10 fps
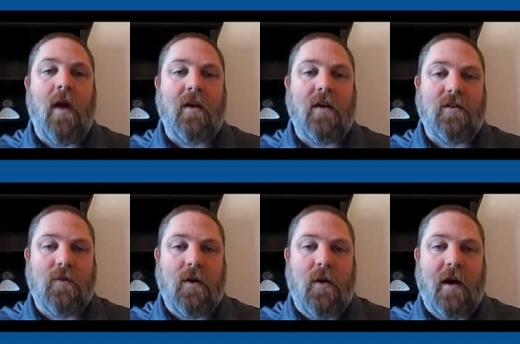
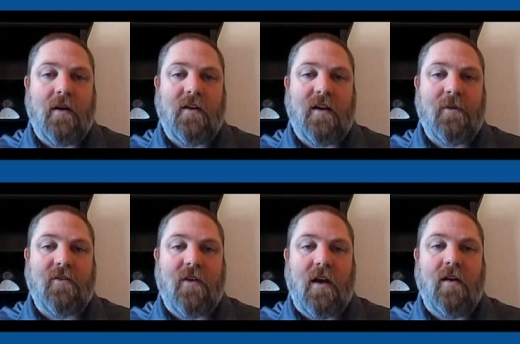records required to
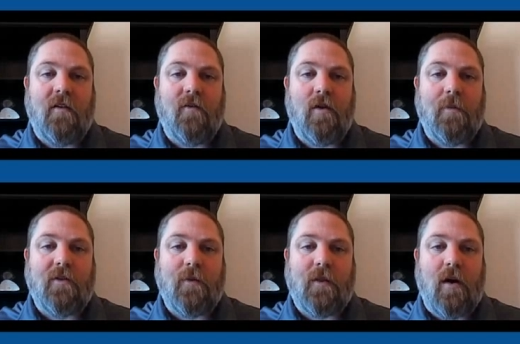demonstrate
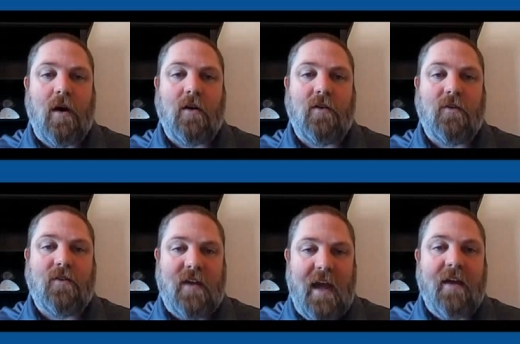conformance with the R2
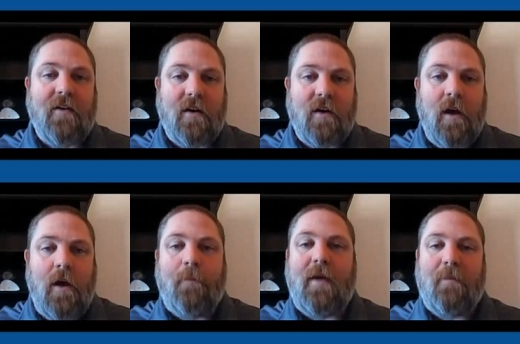standard
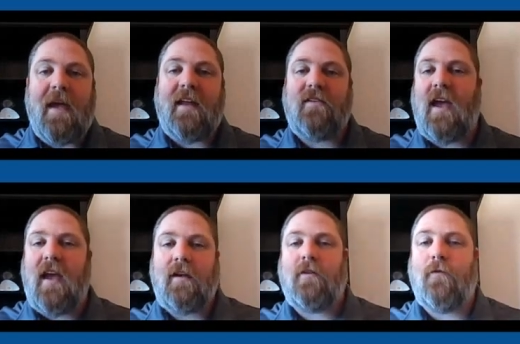be
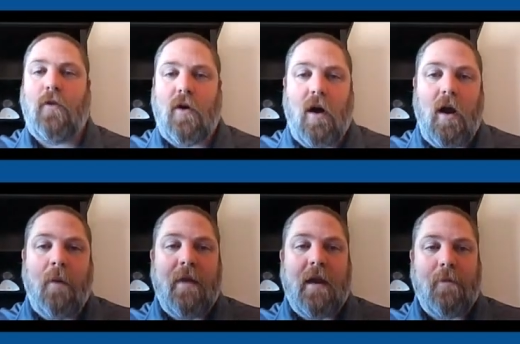maintained for
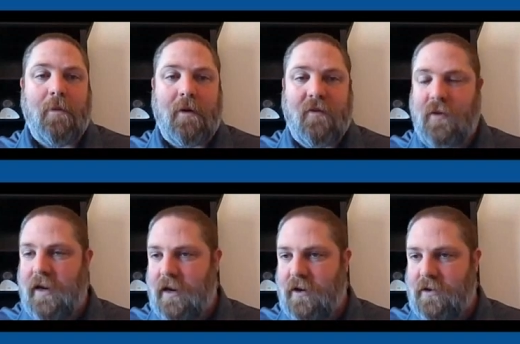a minimum of 3
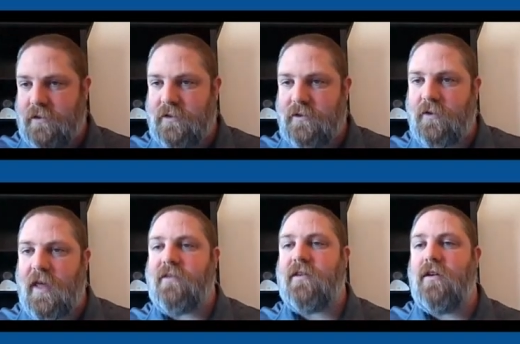years. So
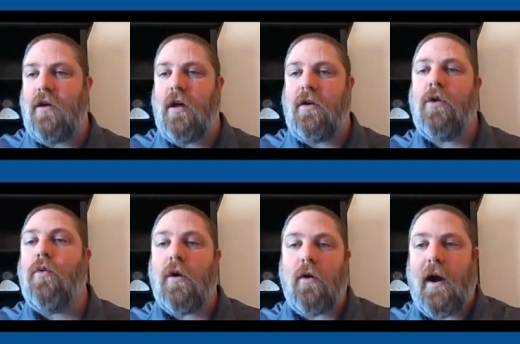that's a
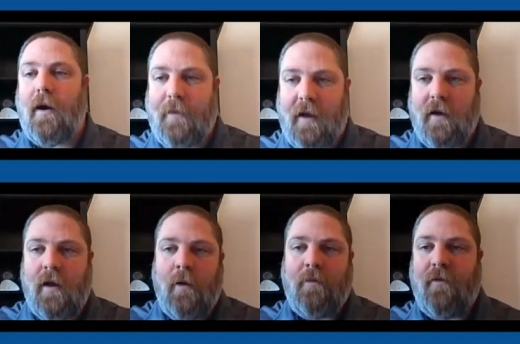new requirement.
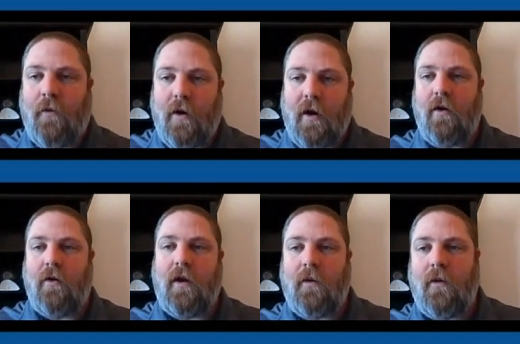Before it
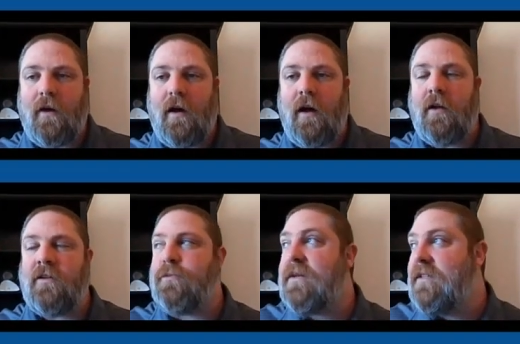only
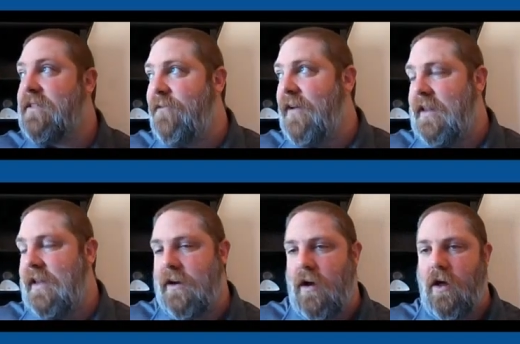
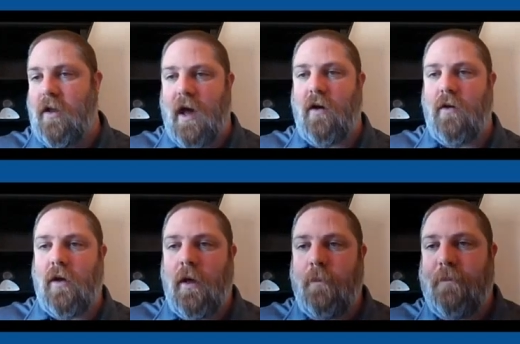specifically called out
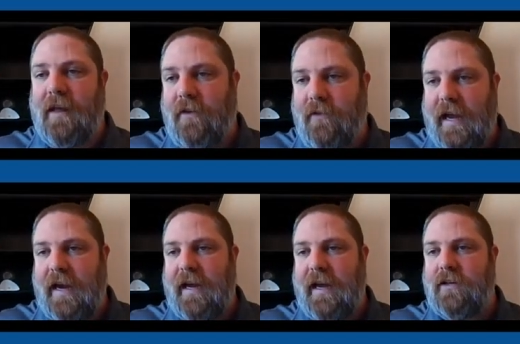bill of
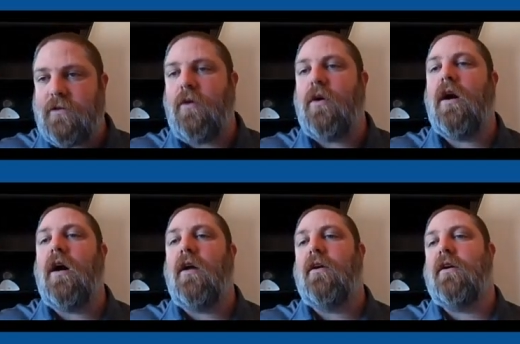ladings or
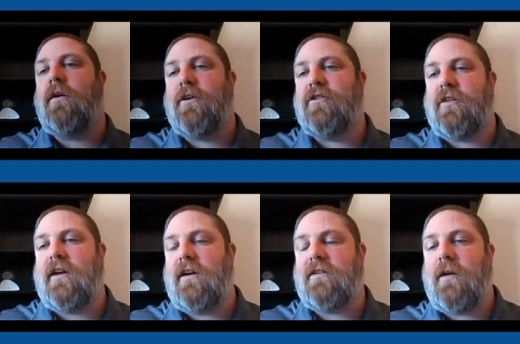other
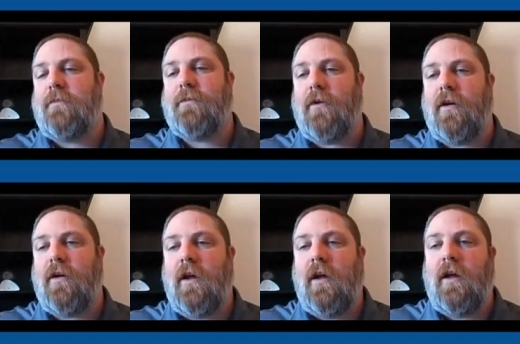commercially
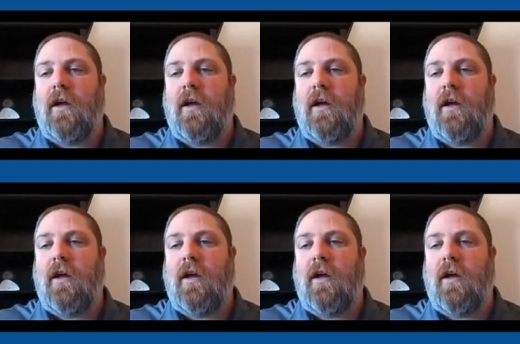acceptable